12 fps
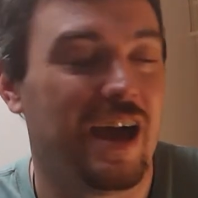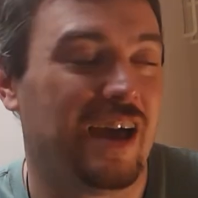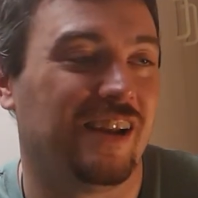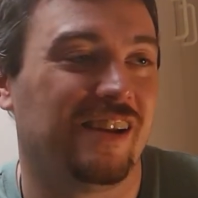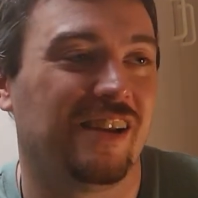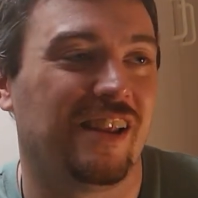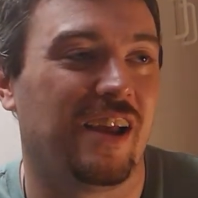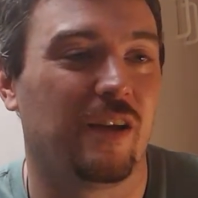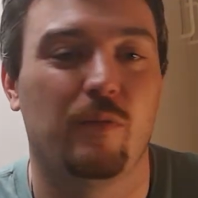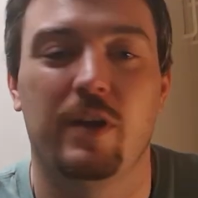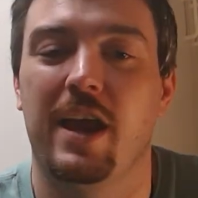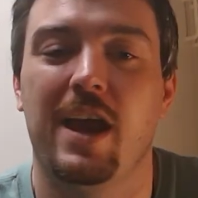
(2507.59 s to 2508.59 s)
And,
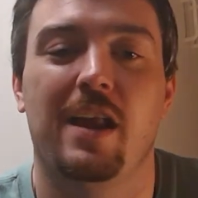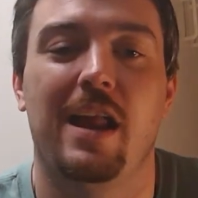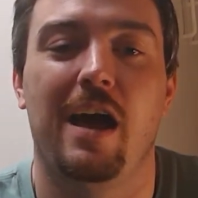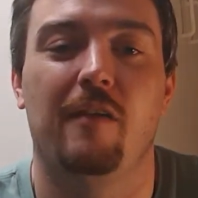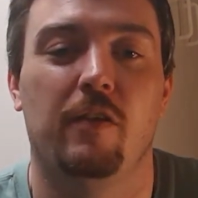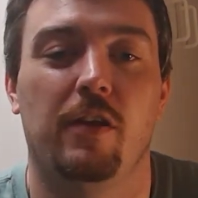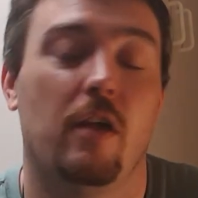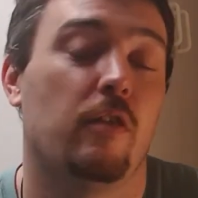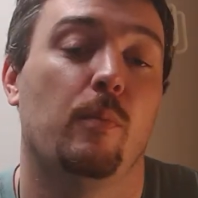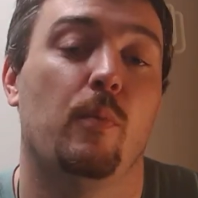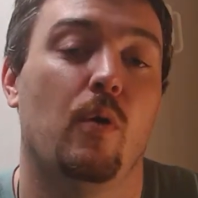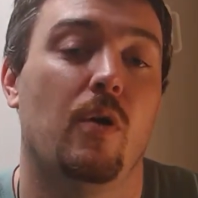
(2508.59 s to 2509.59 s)
like, we can't have
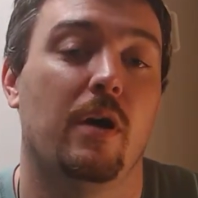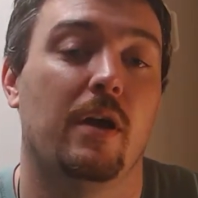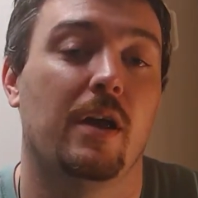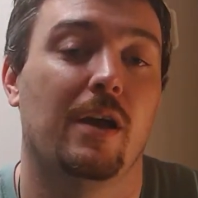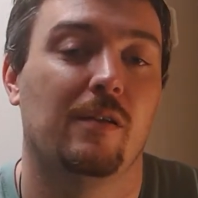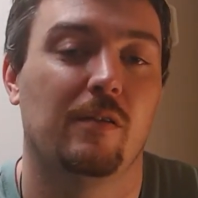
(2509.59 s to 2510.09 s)
another boy.